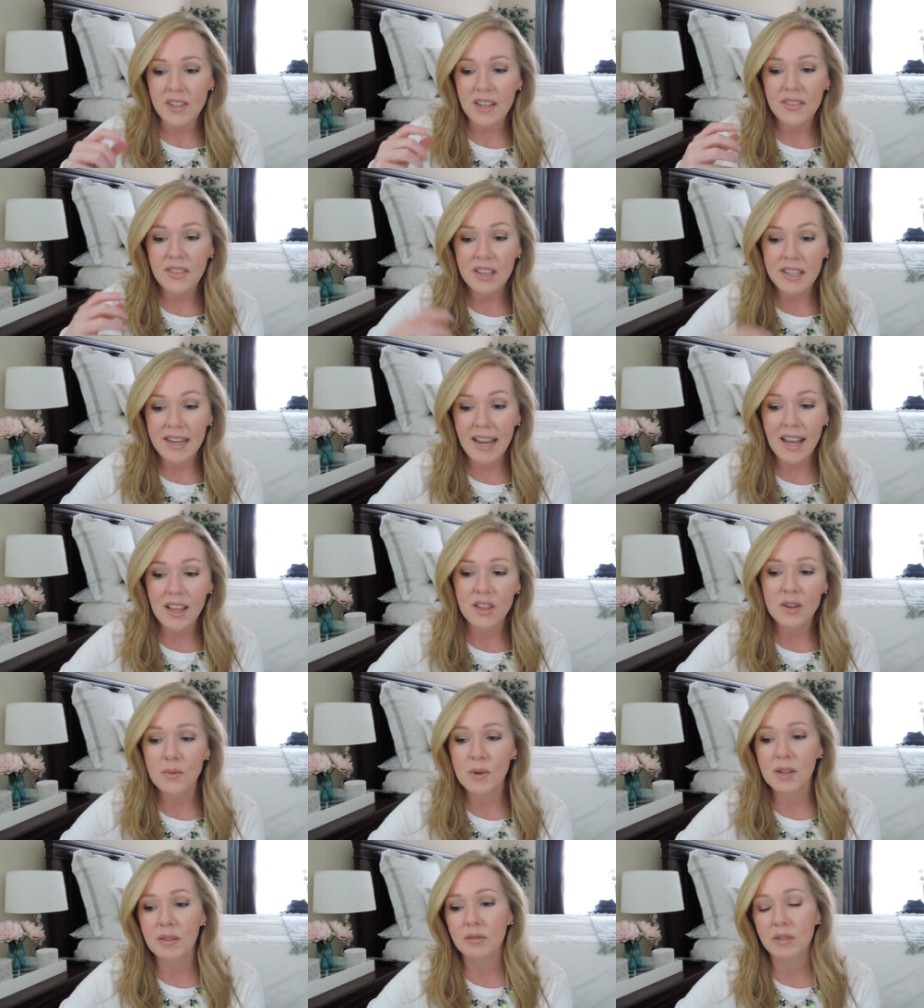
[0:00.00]
that now
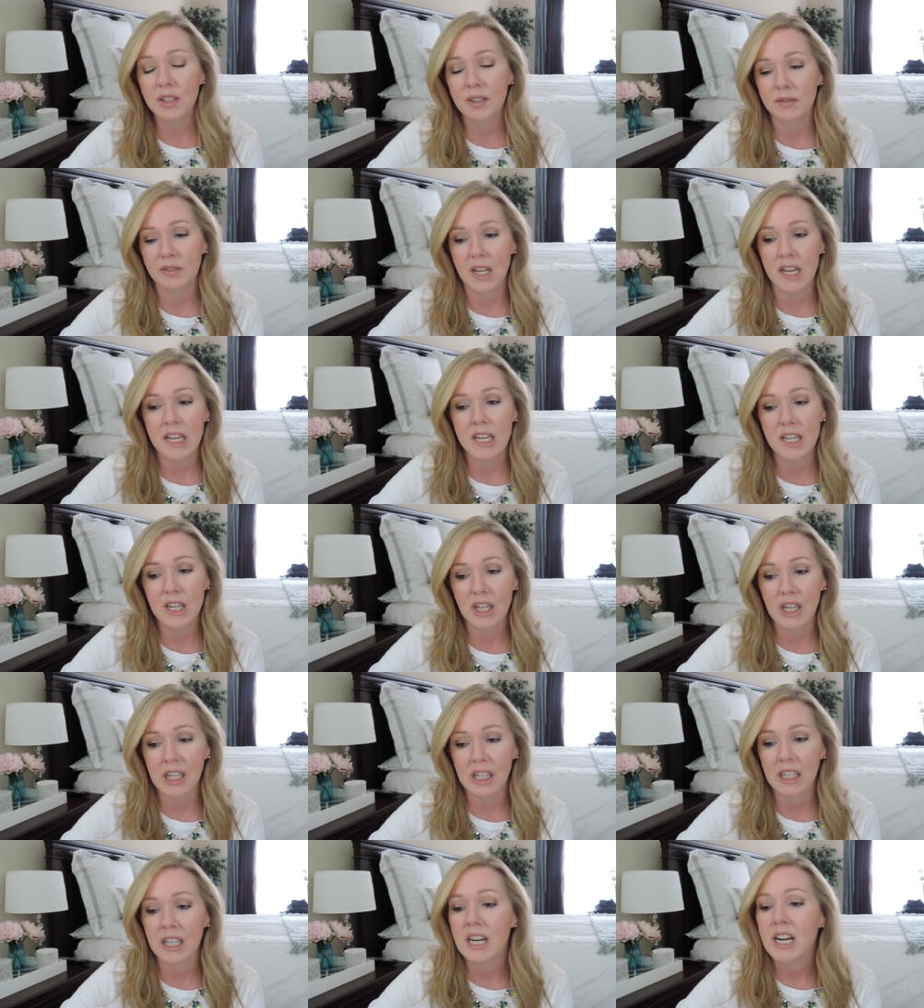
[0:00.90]
that we've lived
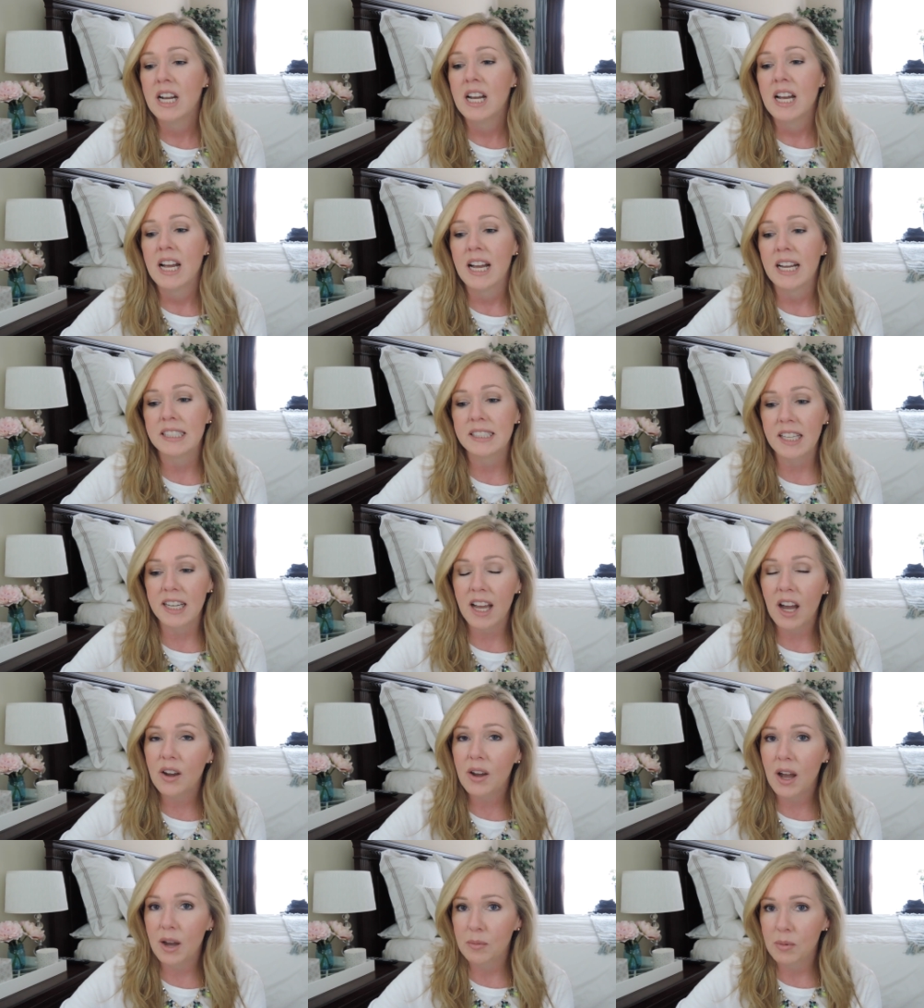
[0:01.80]
here, it's
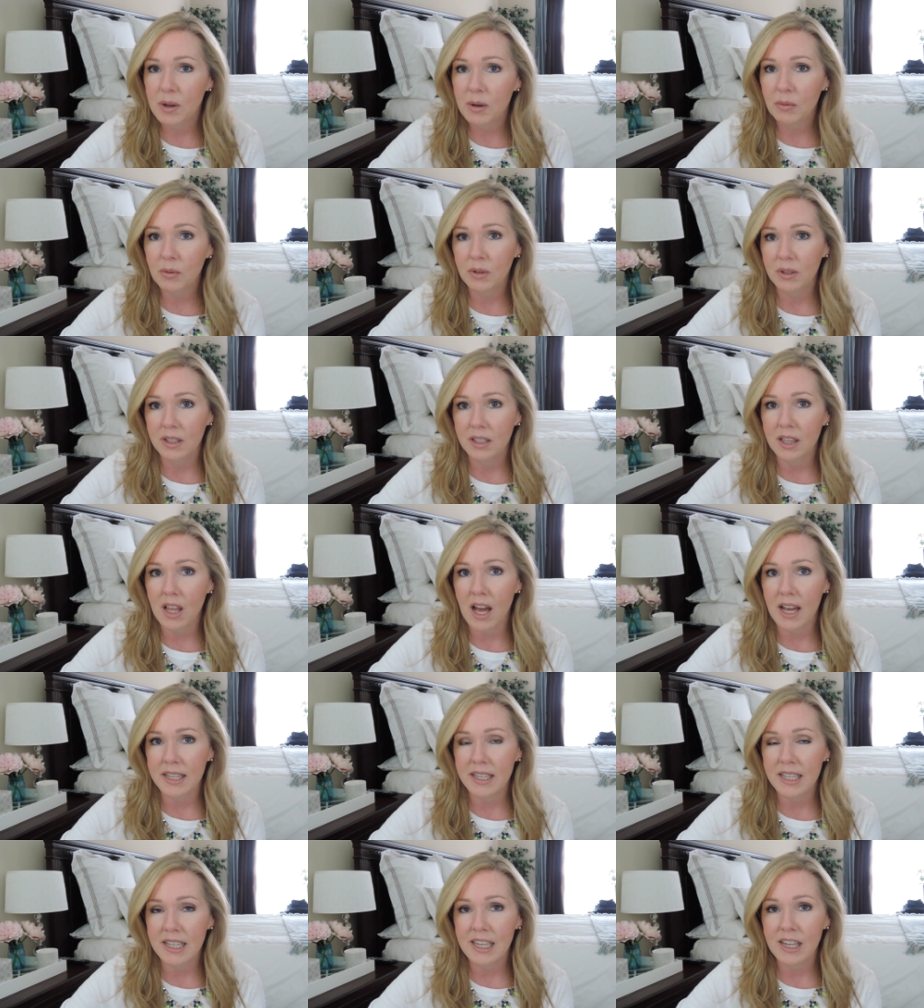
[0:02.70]
like, okay, we really
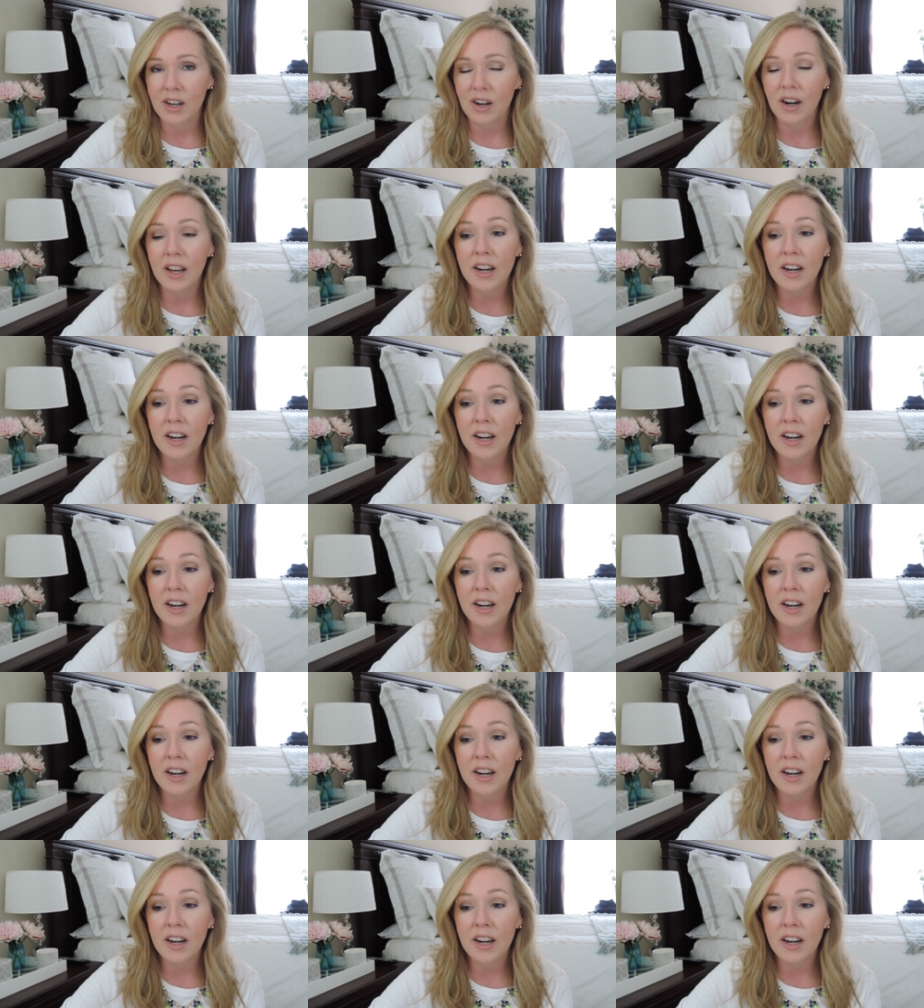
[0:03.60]
like it here.